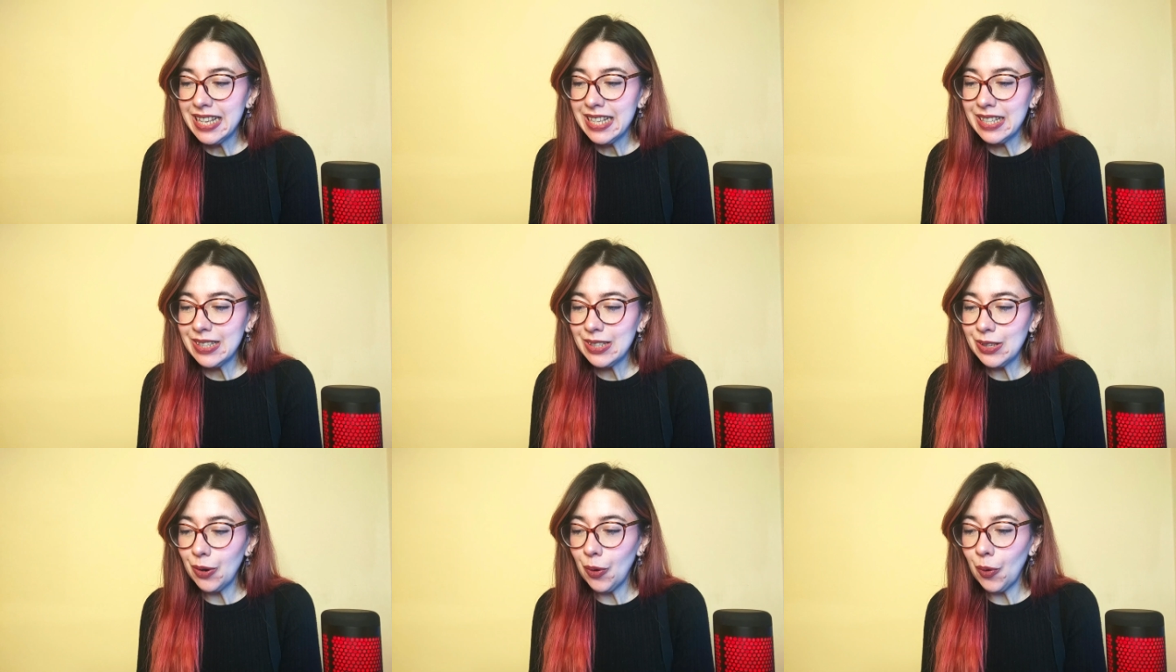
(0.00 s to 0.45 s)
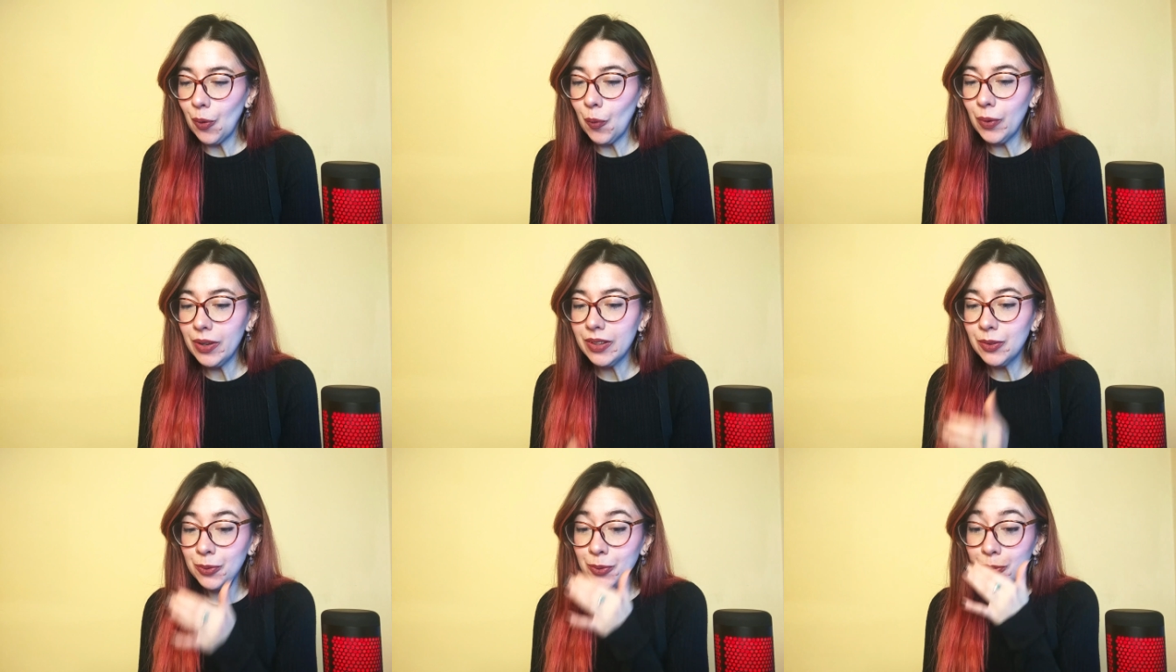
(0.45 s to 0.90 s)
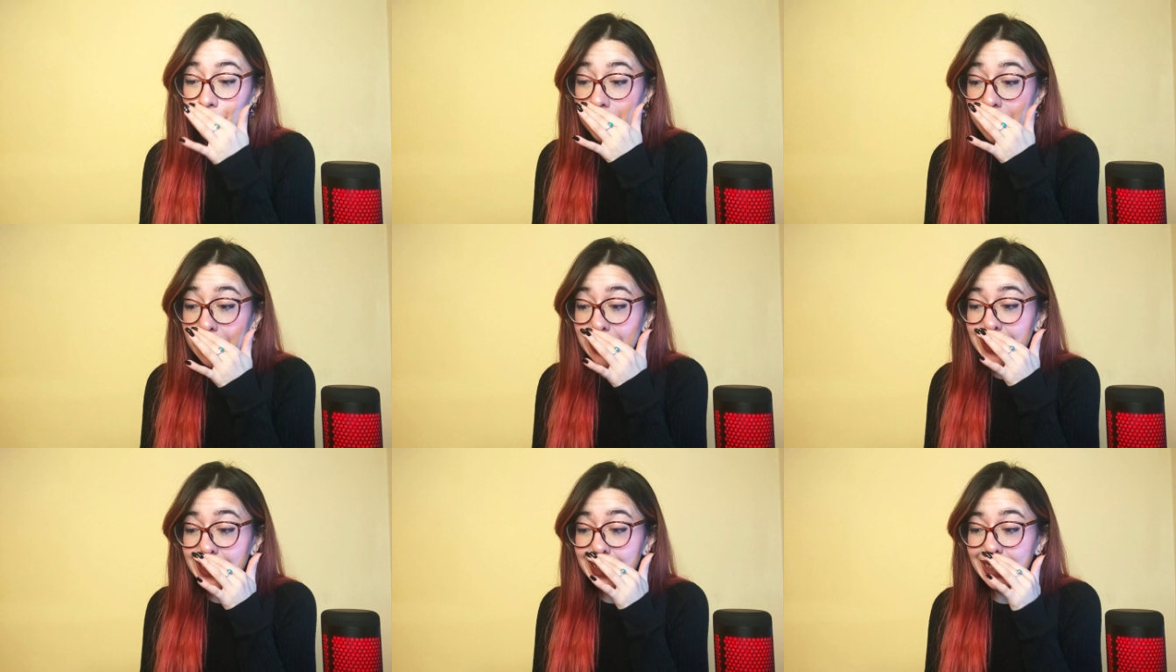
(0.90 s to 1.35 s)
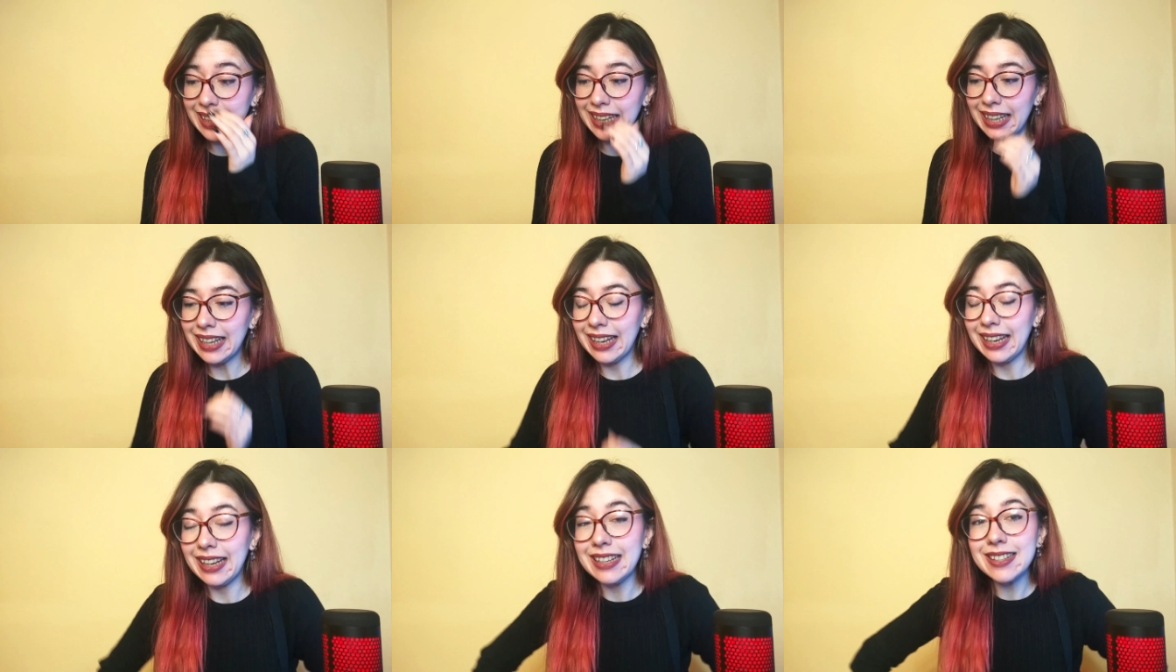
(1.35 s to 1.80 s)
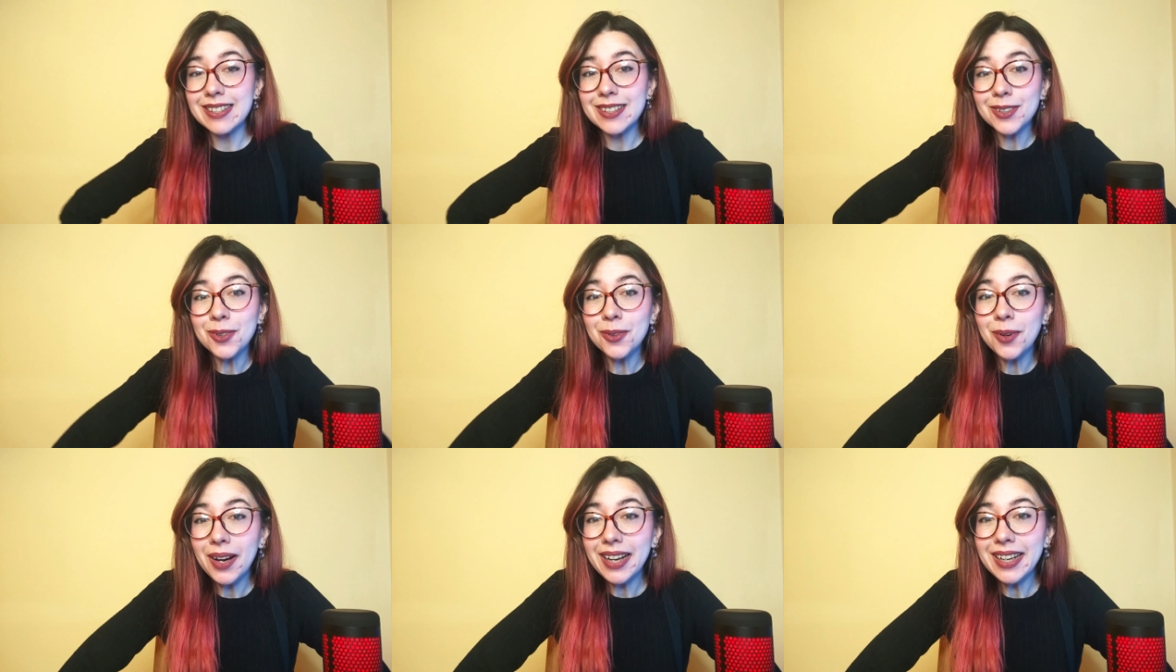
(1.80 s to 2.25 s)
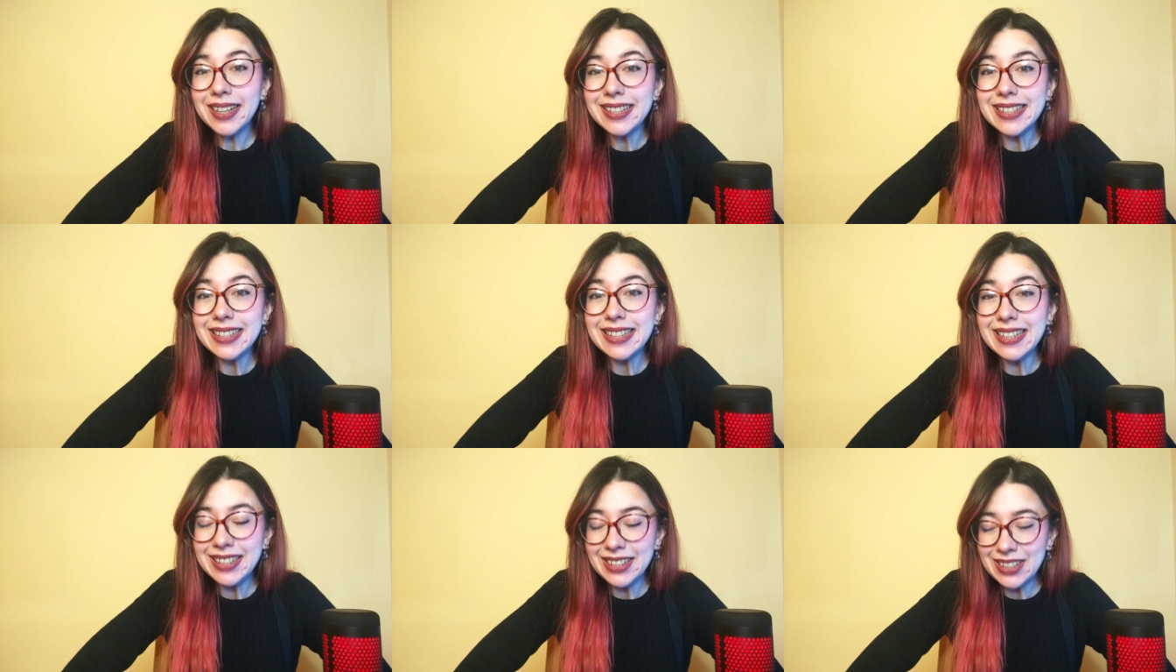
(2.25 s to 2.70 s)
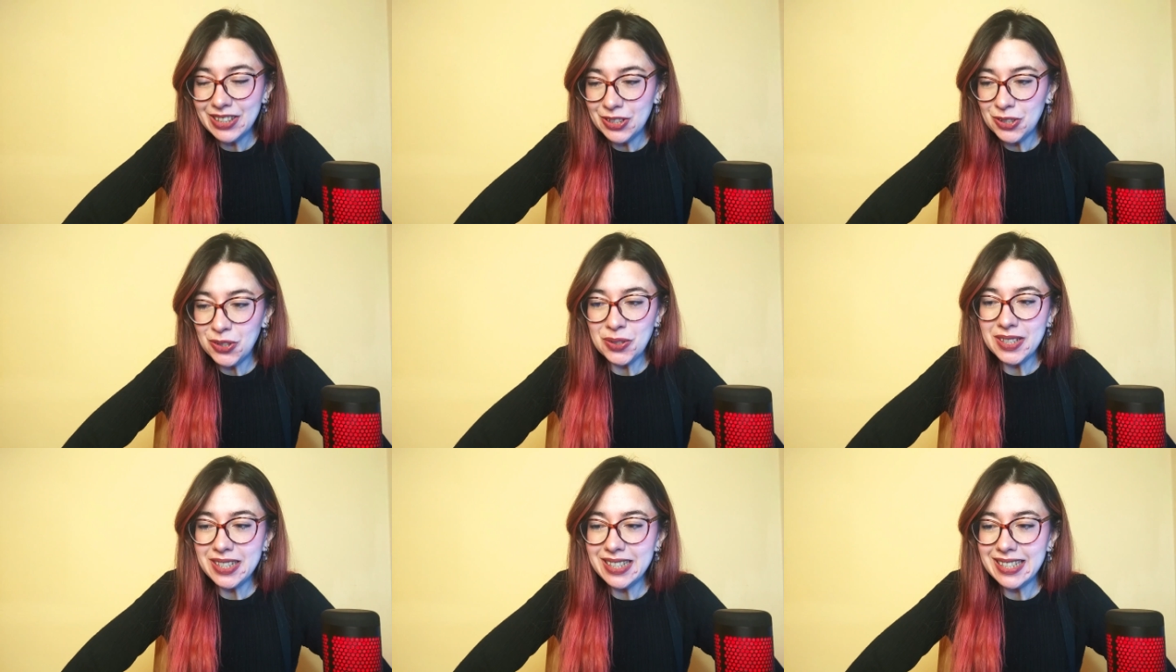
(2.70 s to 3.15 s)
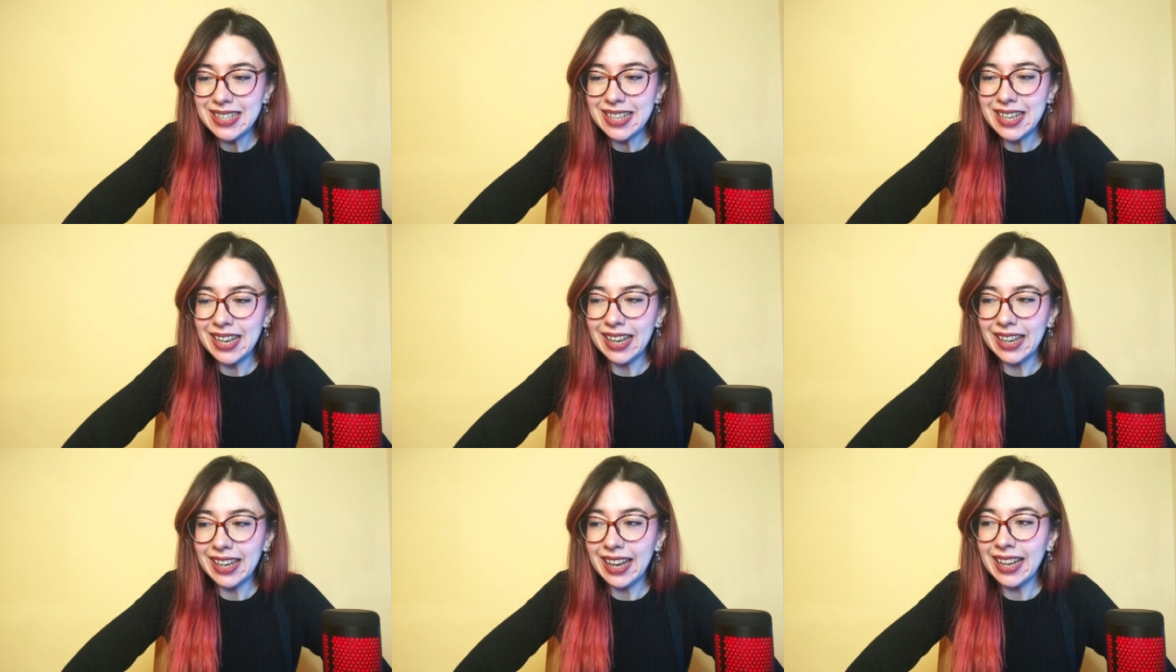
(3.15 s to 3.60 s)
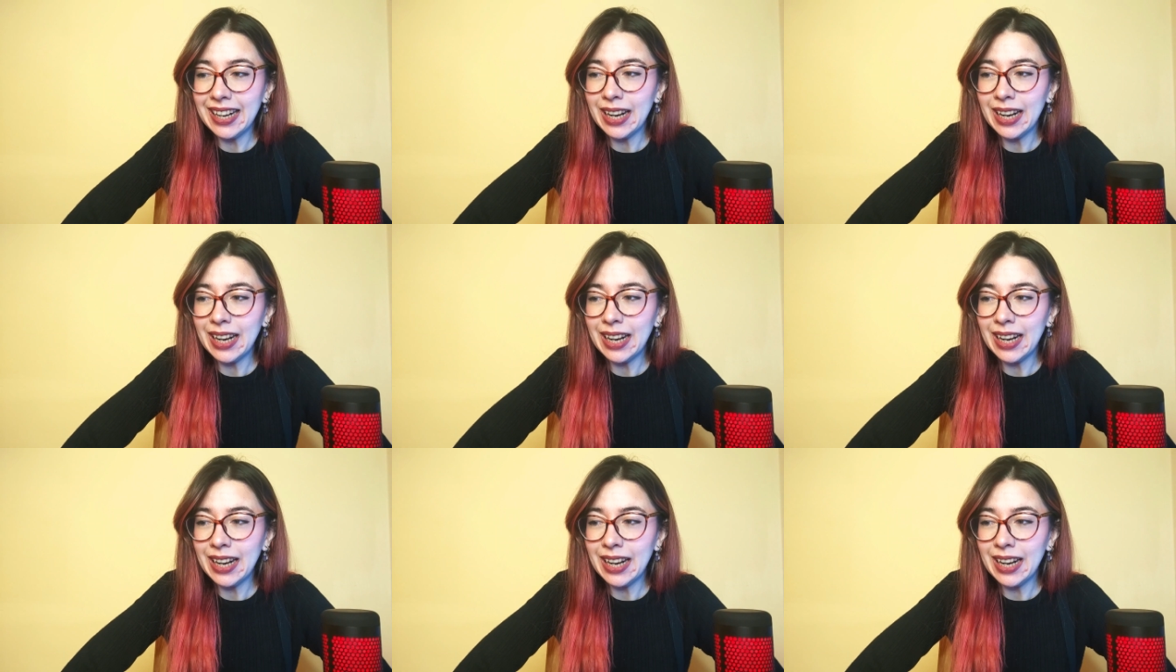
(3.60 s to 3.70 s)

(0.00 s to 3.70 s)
So with reading, it's quite interesting.